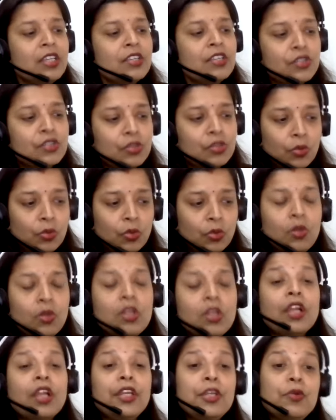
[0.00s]
So
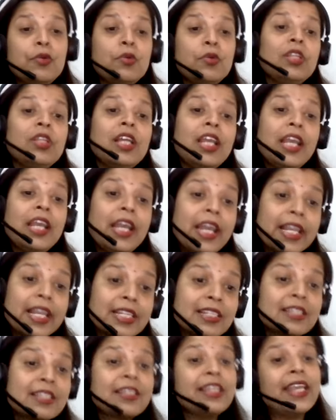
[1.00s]
due to the
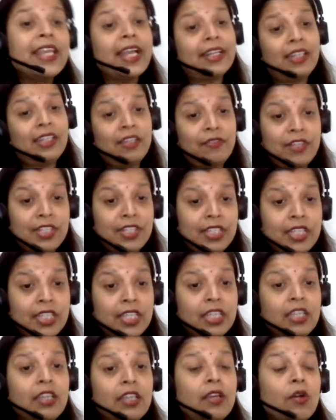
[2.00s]
less
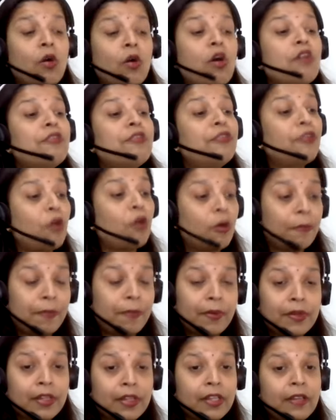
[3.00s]
reactivity of
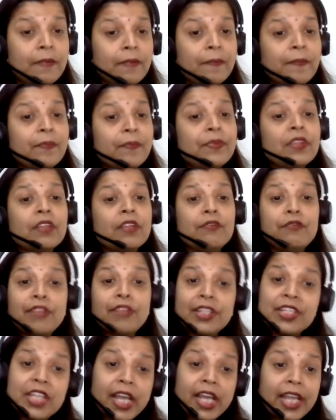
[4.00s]
copper
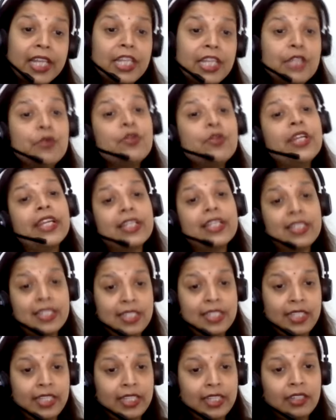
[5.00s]
with dilute
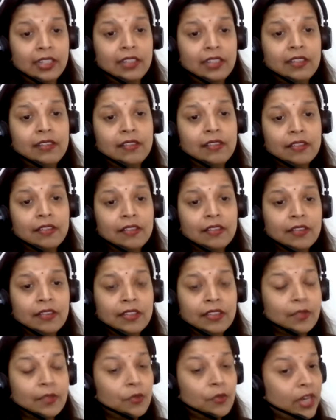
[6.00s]
HCl,
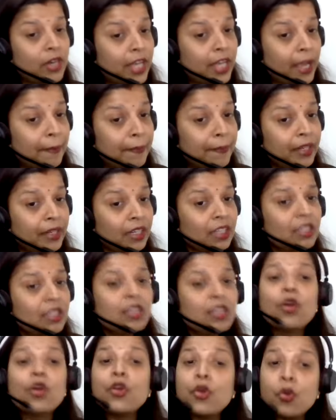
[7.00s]
then what happened?
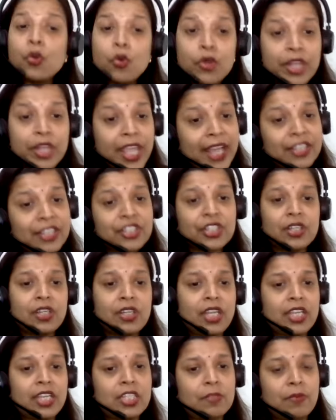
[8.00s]
No reaction
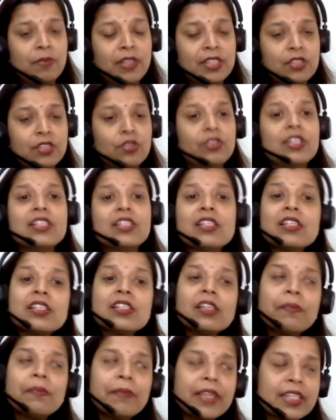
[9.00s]
takes place. So this is
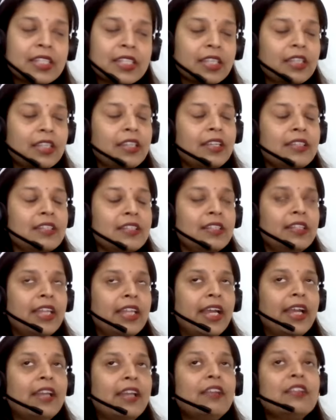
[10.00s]
the basic reason
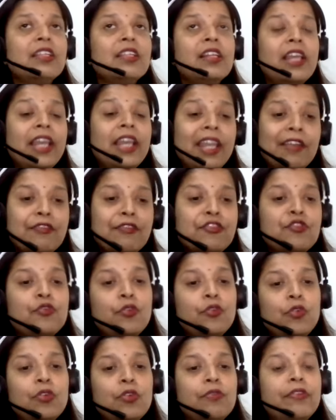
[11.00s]
that the left
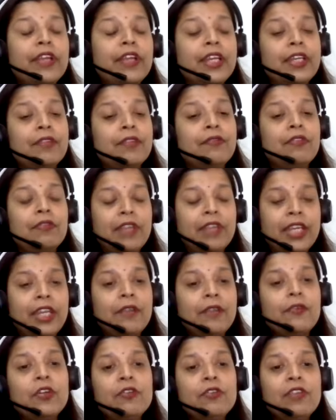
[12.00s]
food,
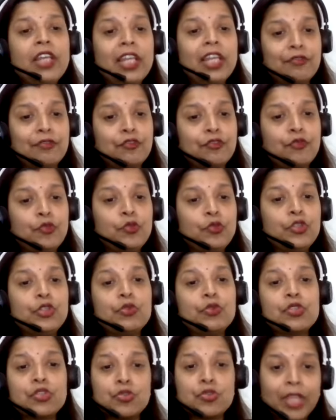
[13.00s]
whenever we left food
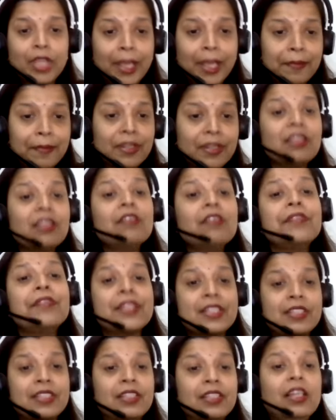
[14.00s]
used to kept in the
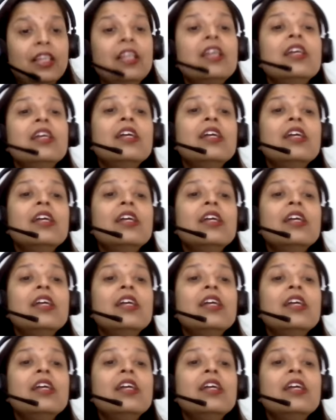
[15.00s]
vessel